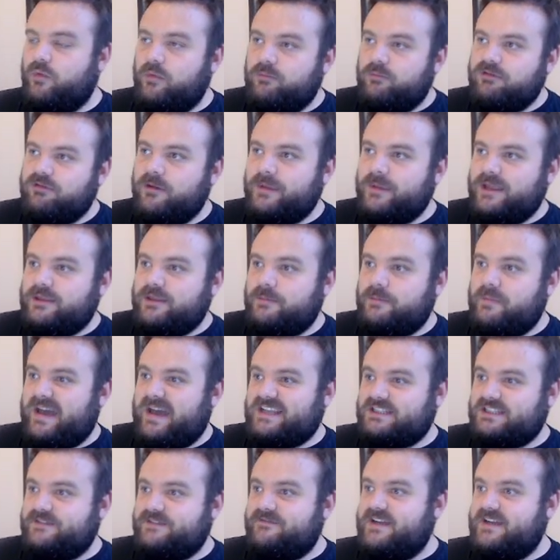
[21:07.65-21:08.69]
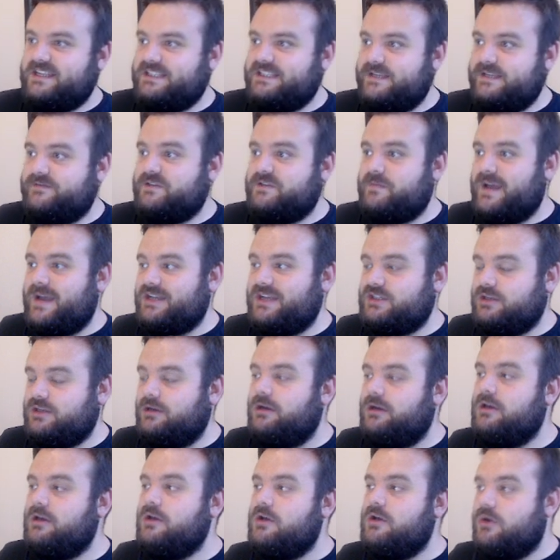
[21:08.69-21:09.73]
Probably the best festive
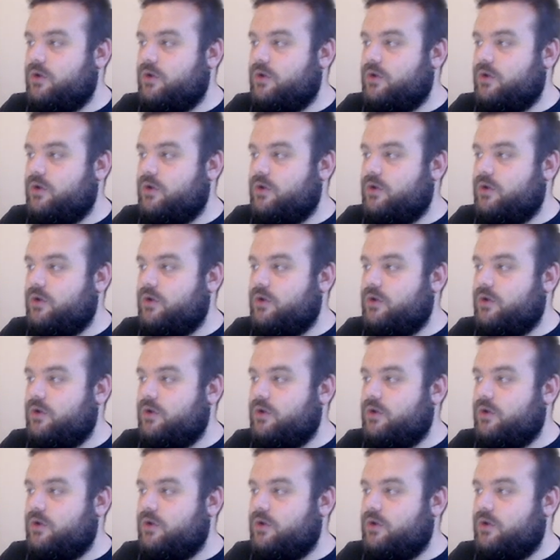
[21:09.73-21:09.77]
special